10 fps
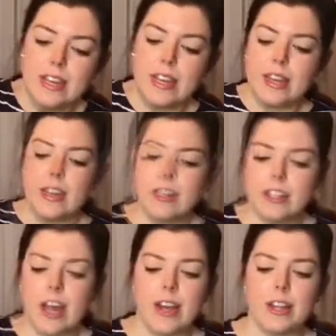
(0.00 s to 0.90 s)
get it
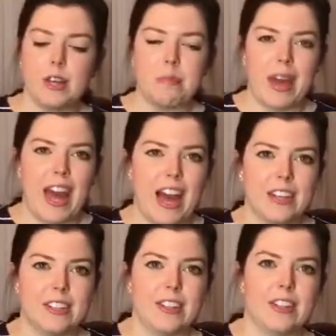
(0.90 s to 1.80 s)
tightly
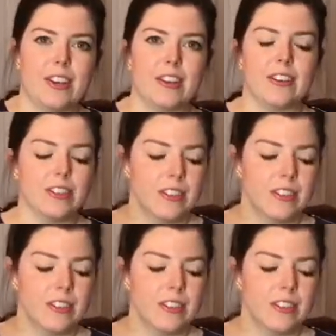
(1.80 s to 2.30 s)
packed in there.